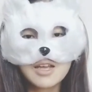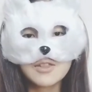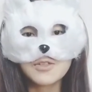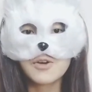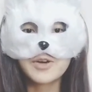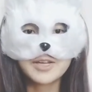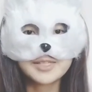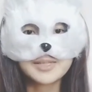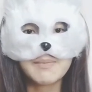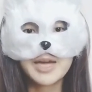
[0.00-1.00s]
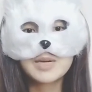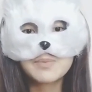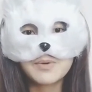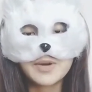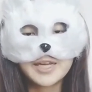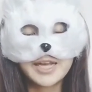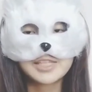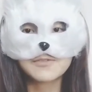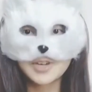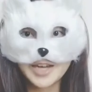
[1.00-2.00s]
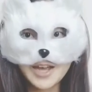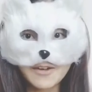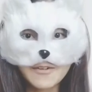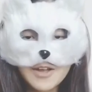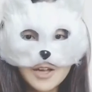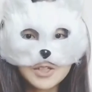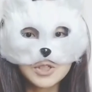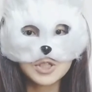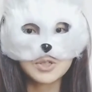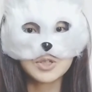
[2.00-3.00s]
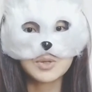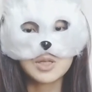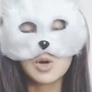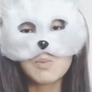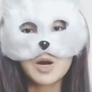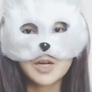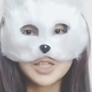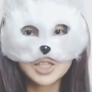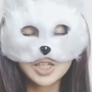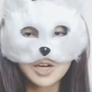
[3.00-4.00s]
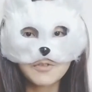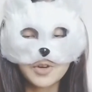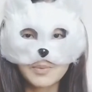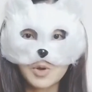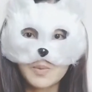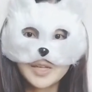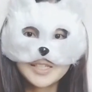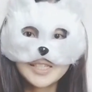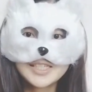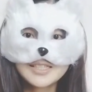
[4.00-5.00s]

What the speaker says: though it is a minor point as for now due to low market share for the moment.